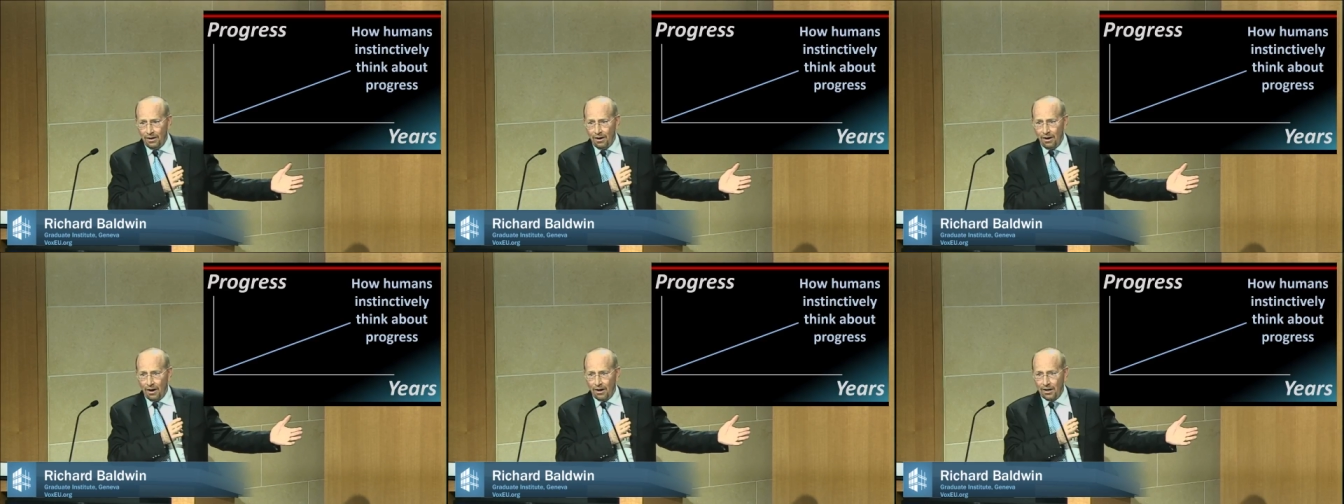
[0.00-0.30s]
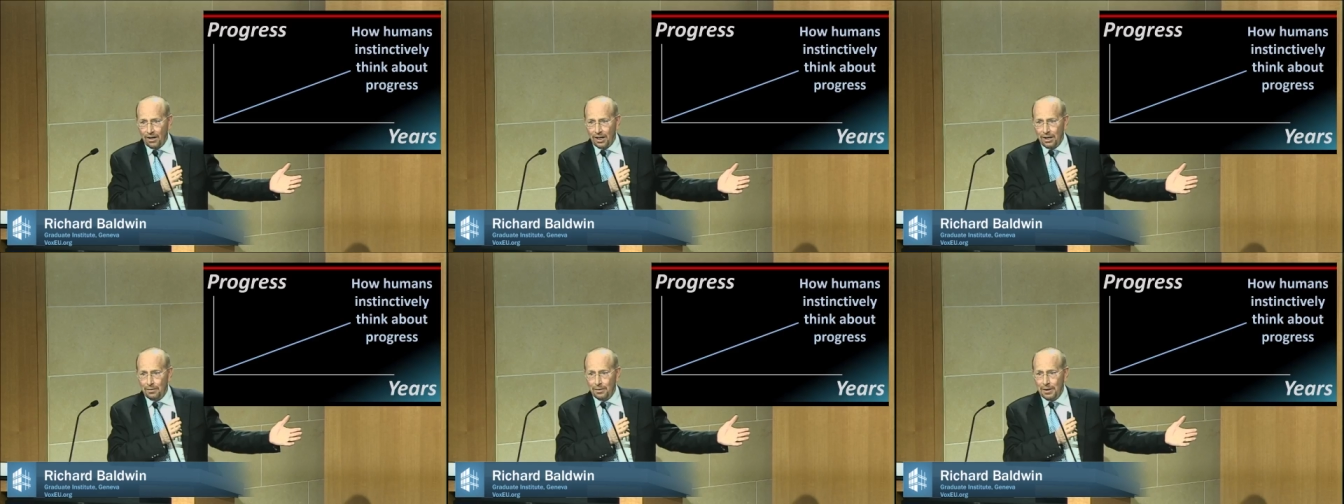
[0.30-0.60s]
are
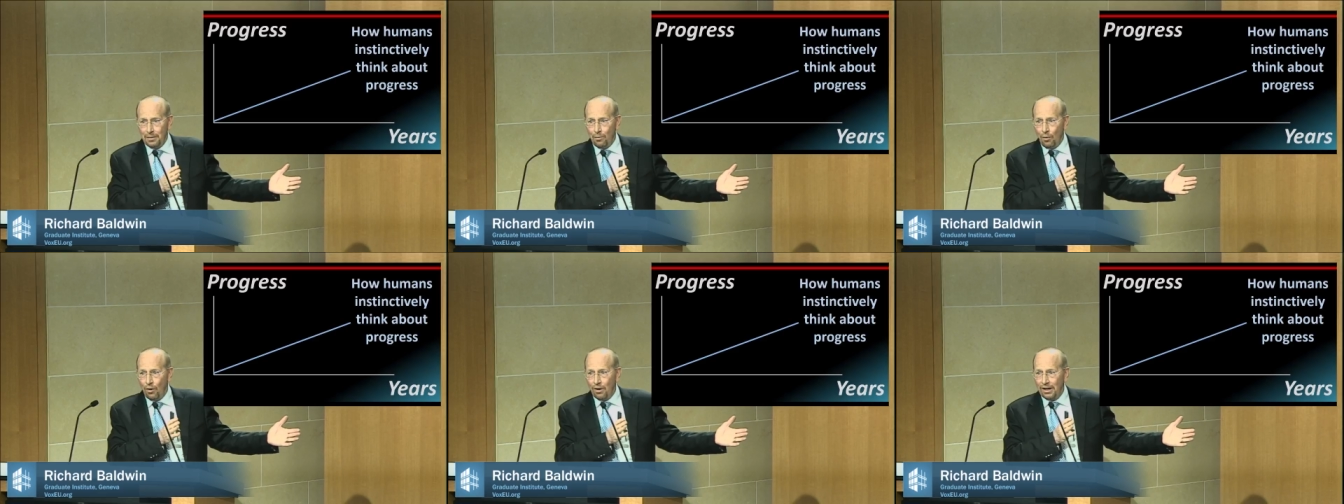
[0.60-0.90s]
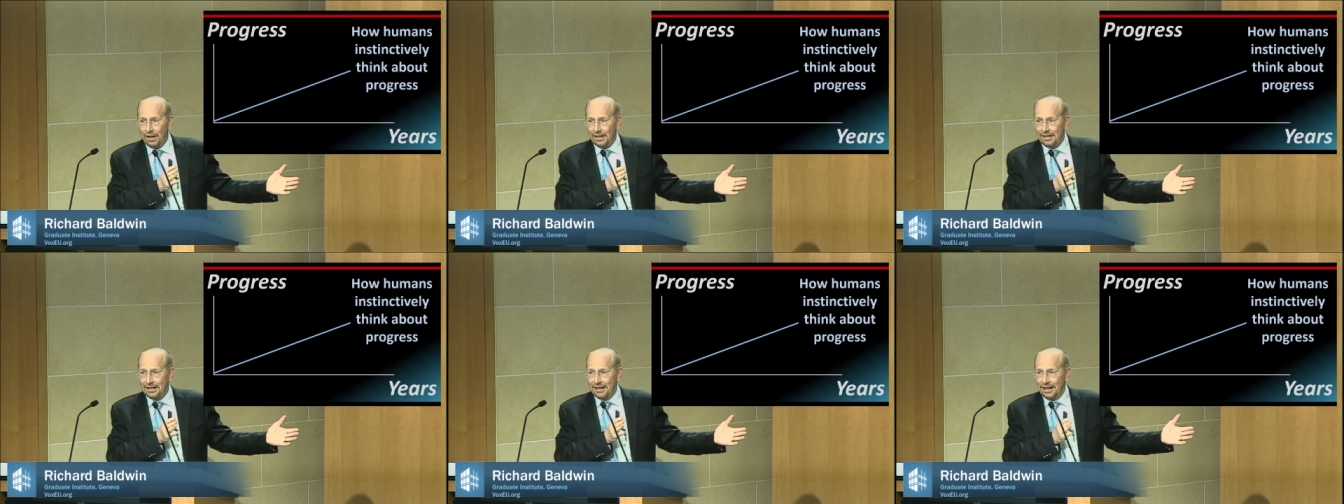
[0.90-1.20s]
going to be more or
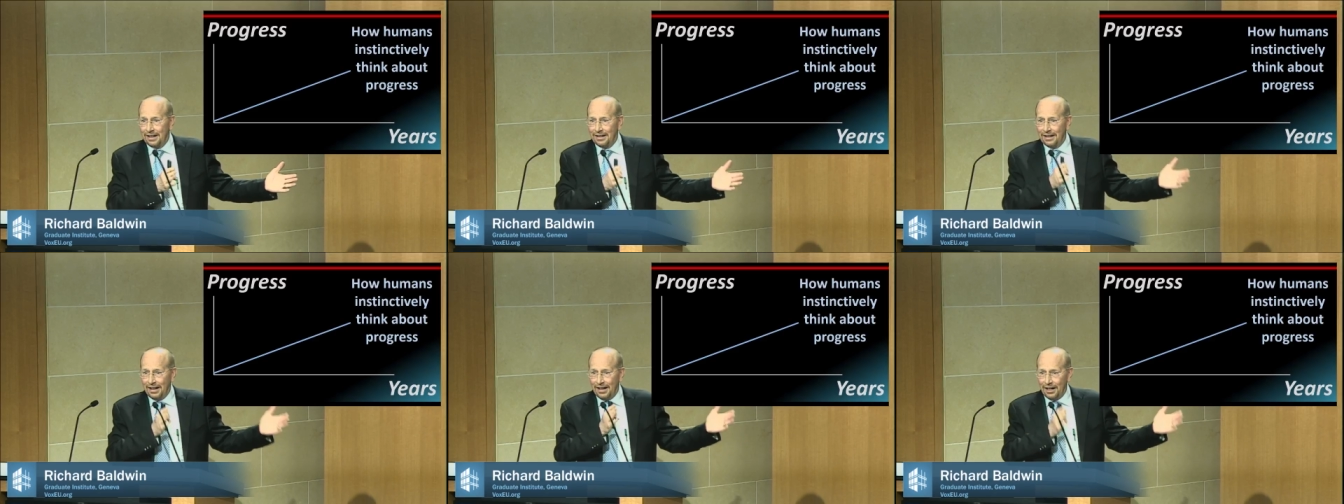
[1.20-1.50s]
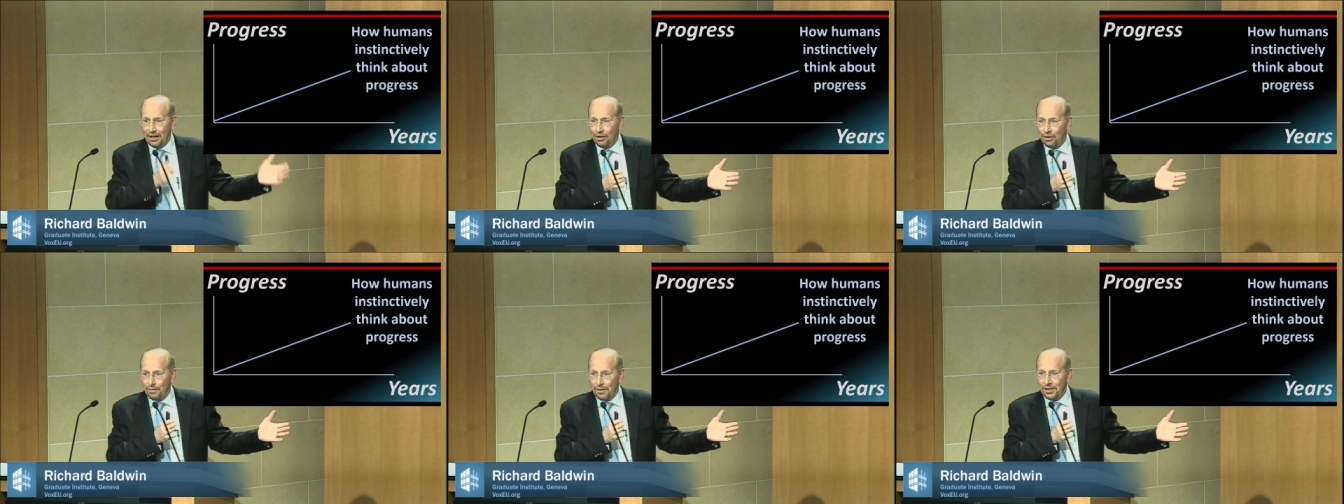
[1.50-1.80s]
less like the
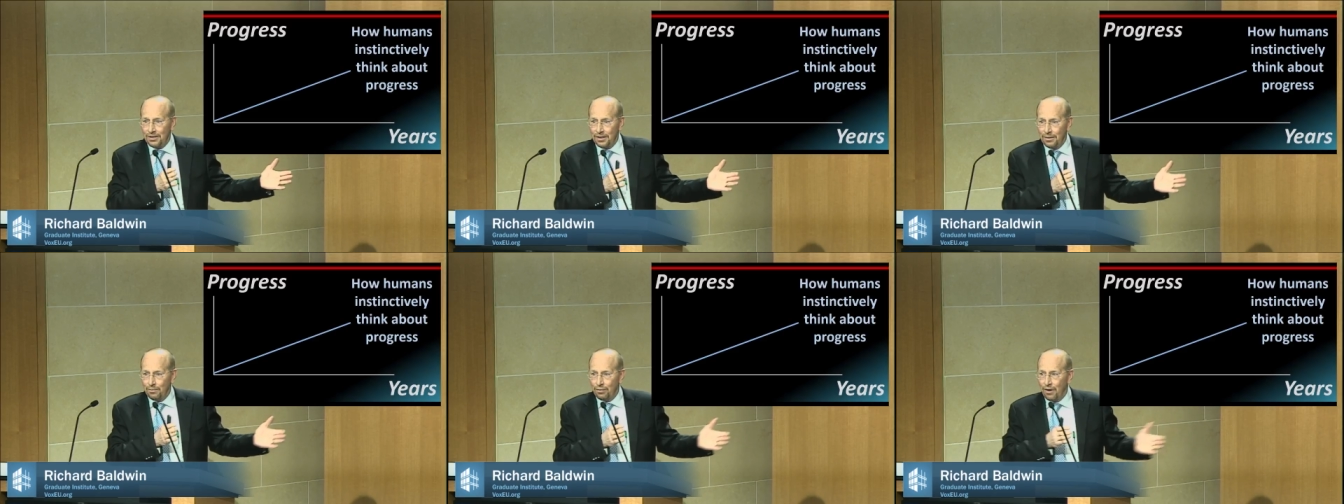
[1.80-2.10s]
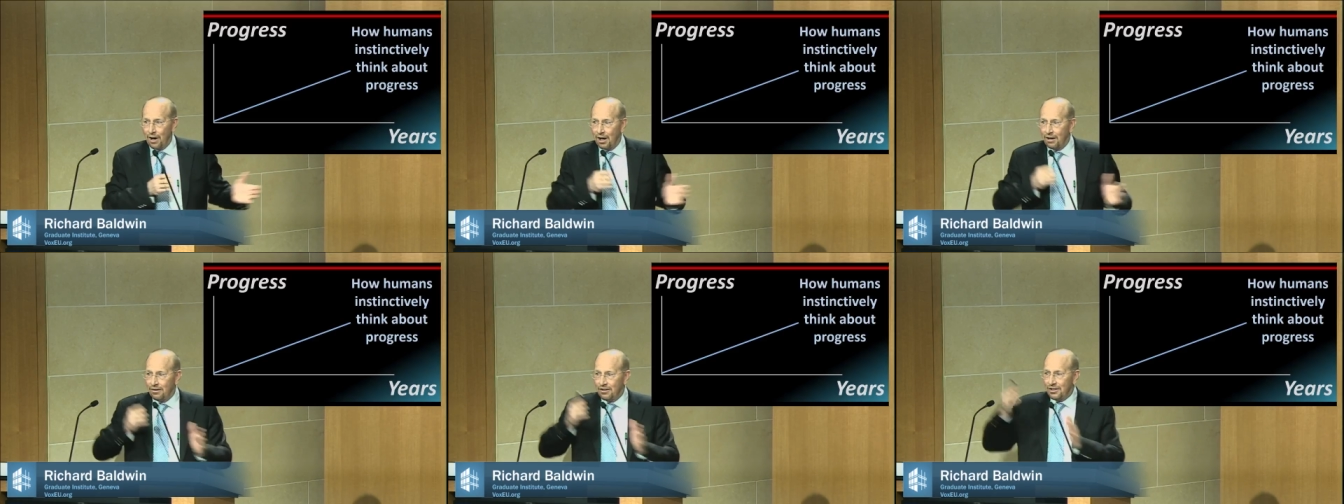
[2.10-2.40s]
increments in
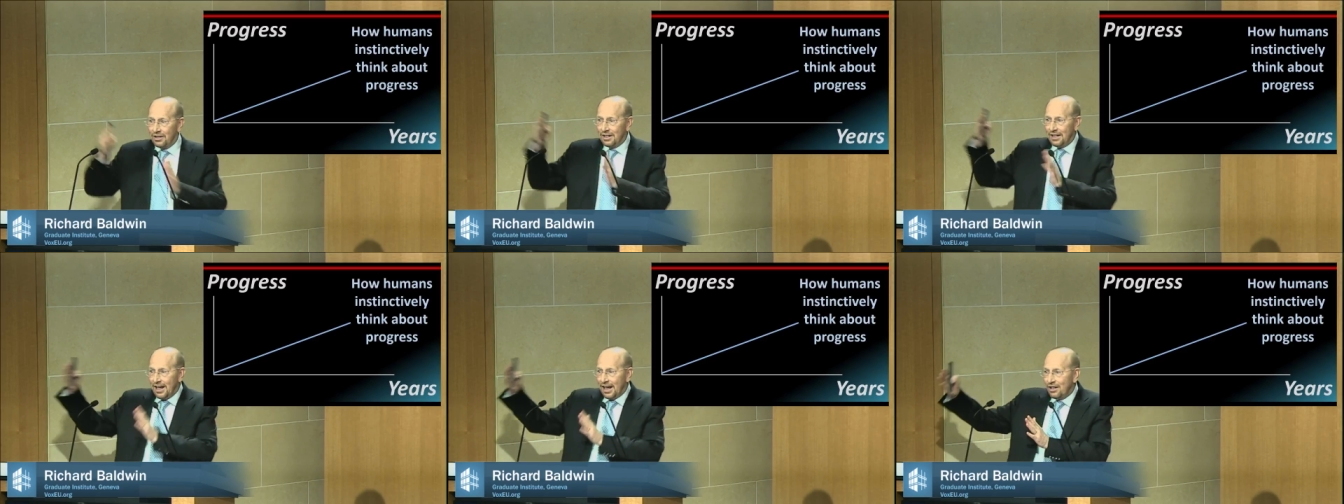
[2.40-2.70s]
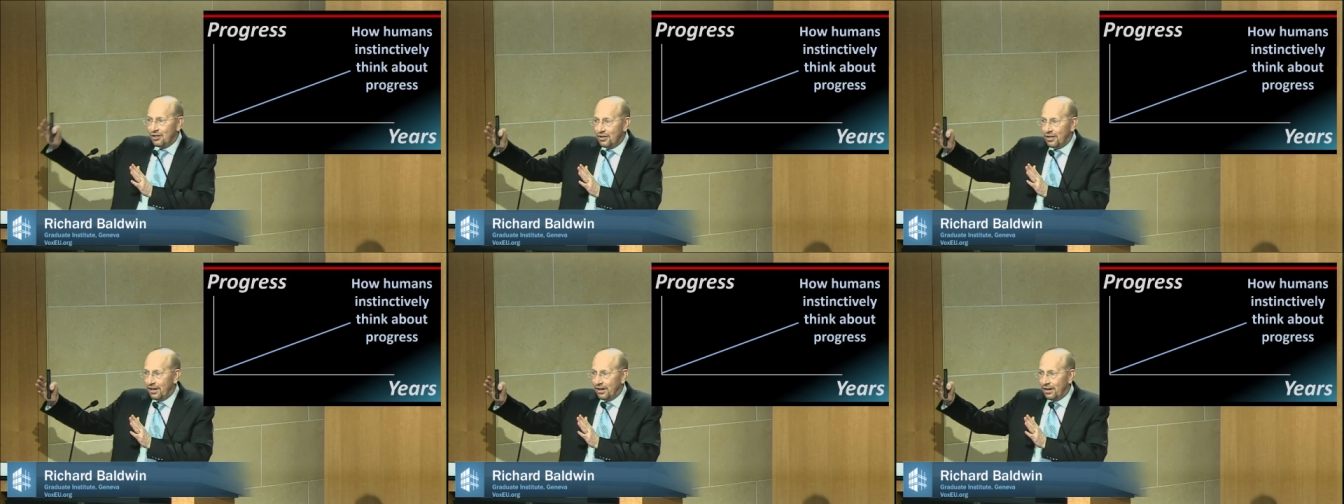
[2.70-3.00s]
progress
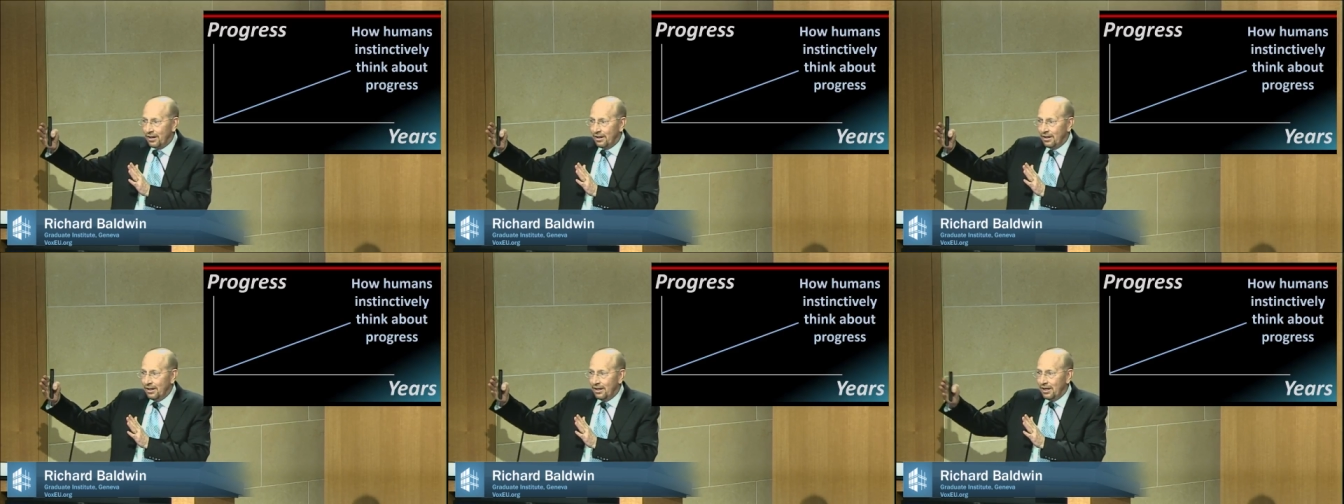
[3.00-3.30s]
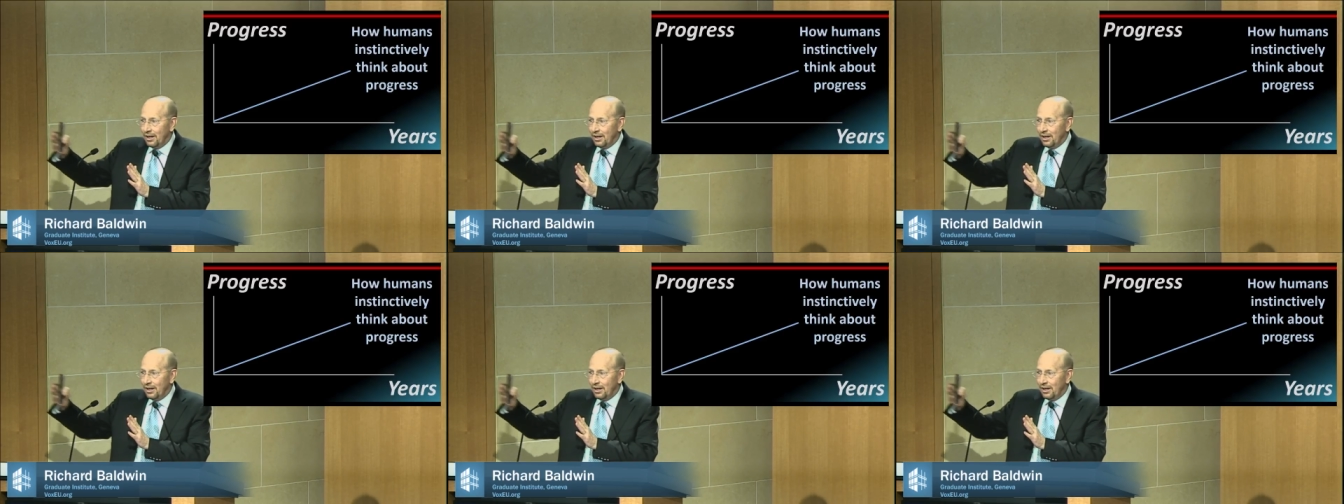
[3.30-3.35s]
next year,